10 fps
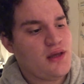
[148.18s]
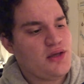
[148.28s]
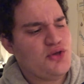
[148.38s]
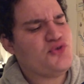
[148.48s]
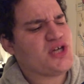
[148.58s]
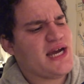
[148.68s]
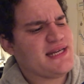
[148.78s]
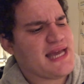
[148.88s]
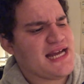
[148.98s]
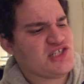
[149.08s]
You giant
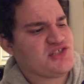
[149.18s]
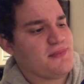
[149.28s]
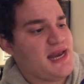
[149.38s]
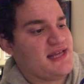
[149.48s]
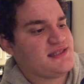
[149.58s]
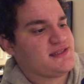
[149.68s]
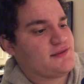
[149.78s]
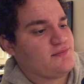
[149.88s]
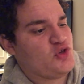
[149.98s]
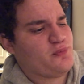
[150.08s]
gaseous menace,
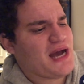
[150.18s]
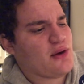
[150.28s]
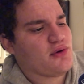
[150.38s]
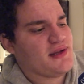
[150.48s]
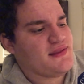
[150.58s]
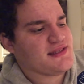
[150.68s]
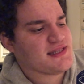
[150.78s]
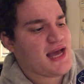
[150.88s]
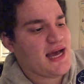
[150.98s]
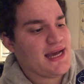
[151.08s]
you power in the
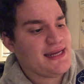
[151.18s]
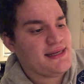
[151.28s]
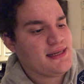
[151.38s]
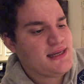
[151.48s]
sky.